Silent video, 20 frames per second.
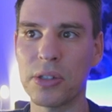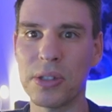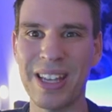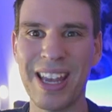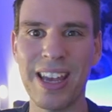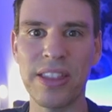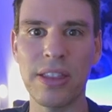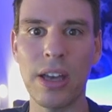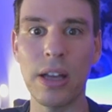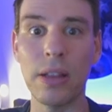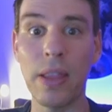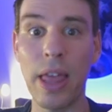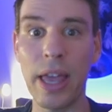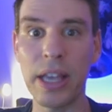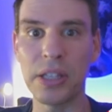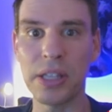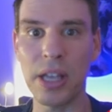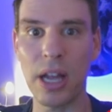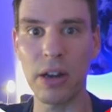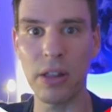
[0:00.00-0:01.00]
to get their
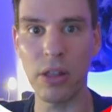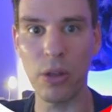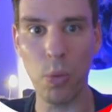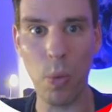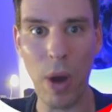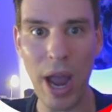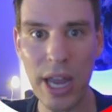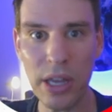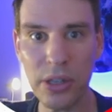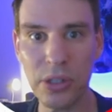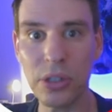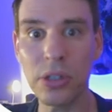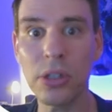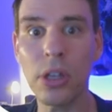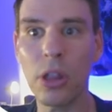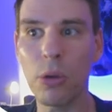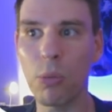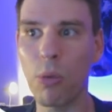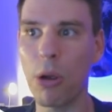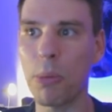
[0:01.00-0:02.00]
legs out of the way so
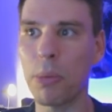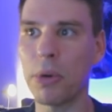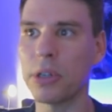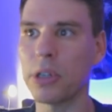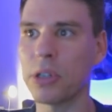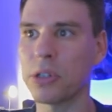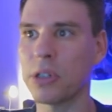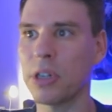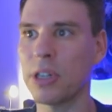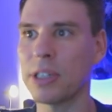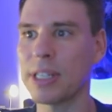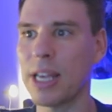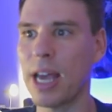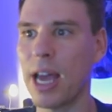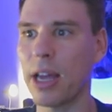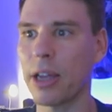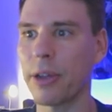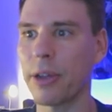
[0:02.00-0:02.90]
the robot doesn't attack.